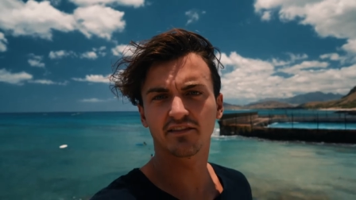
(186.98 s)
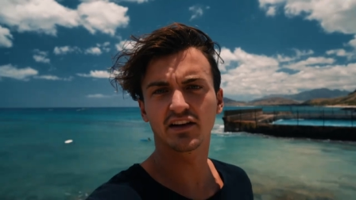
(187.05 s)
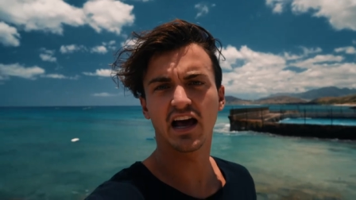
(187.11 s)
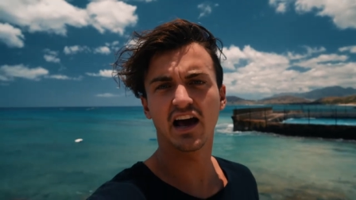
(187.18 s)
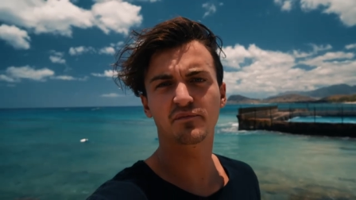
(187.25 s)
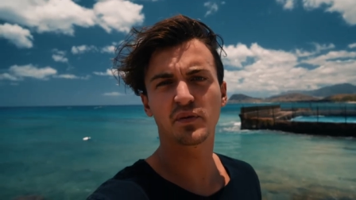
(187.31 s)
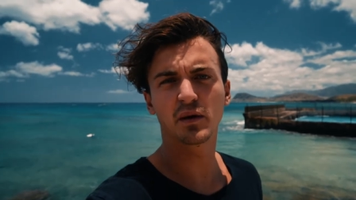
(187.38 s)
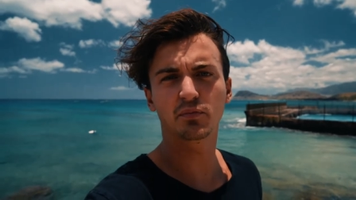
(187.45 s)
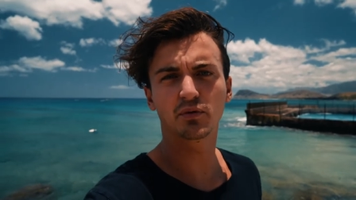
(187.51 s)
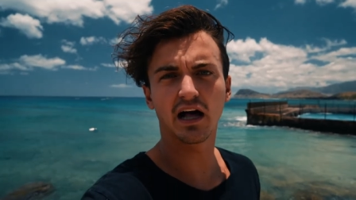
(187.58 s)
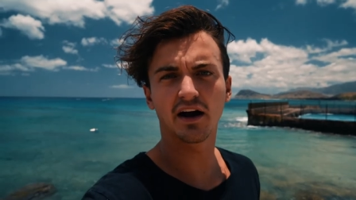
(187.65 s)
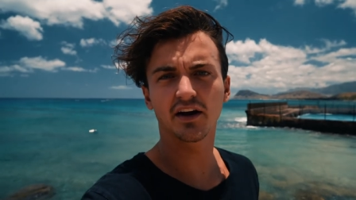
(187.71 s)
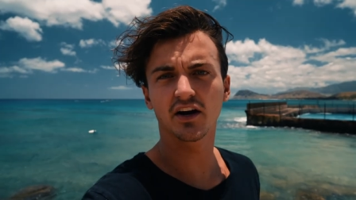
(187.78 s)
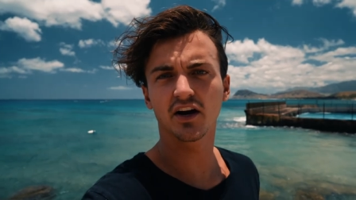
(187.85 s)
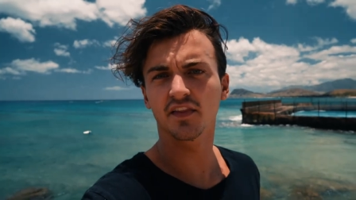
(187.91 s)
even have people
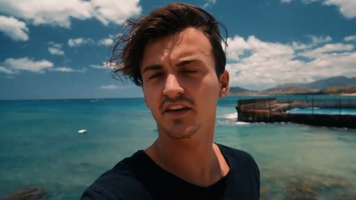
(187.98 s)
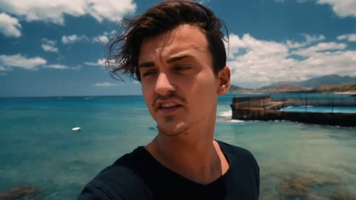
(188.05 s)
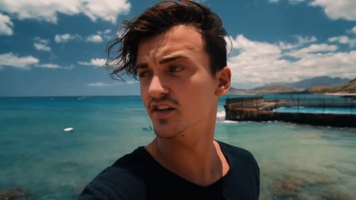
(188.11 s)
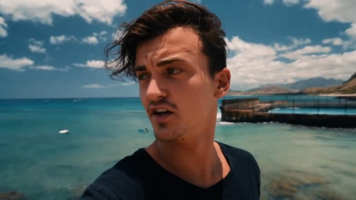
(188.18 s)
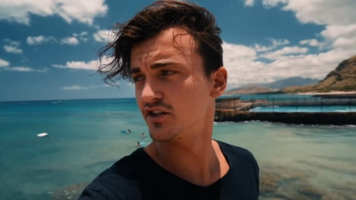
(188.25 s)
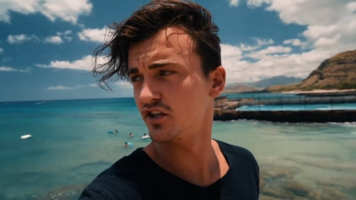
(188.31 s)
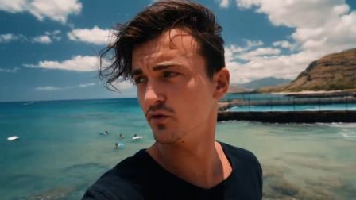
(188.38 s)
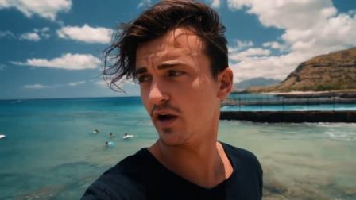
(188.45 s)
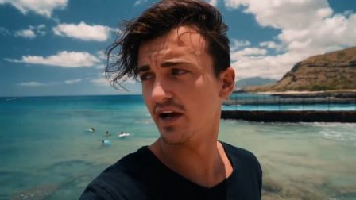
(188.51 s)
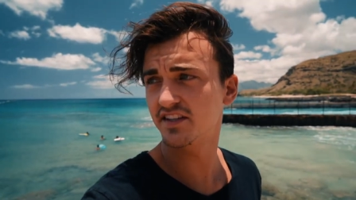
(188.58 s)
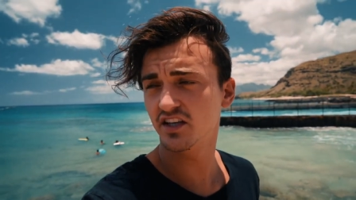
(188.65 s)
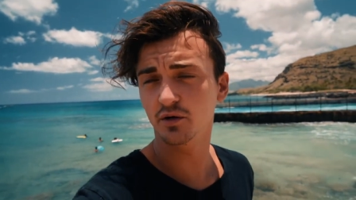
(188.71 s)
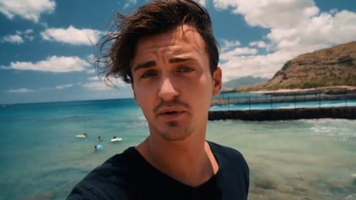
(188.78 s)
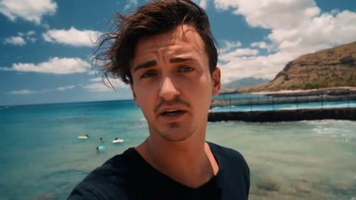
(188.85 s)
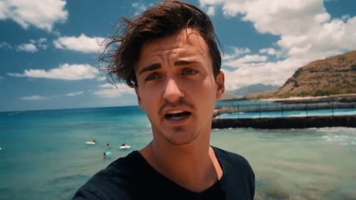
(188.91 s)
out here on the search and
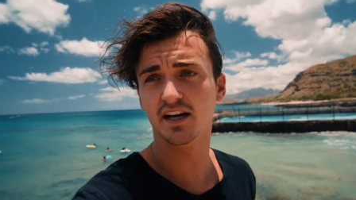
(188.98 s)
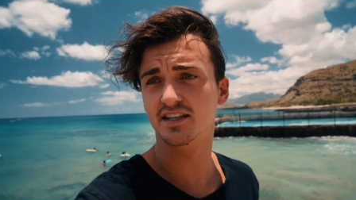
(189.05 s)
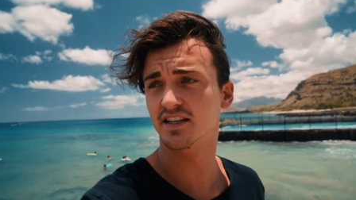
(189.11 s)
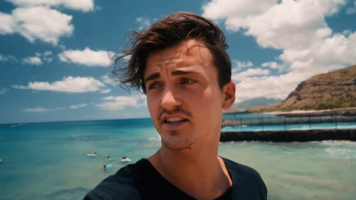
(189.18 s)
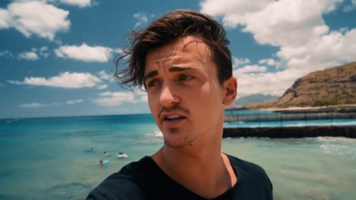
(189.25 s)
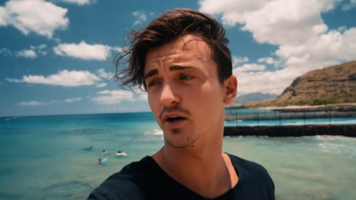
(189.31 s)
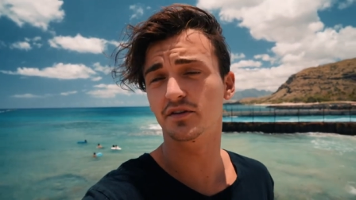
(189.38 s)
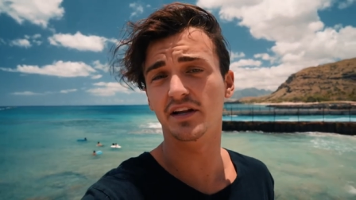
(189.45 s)
rescue because it's so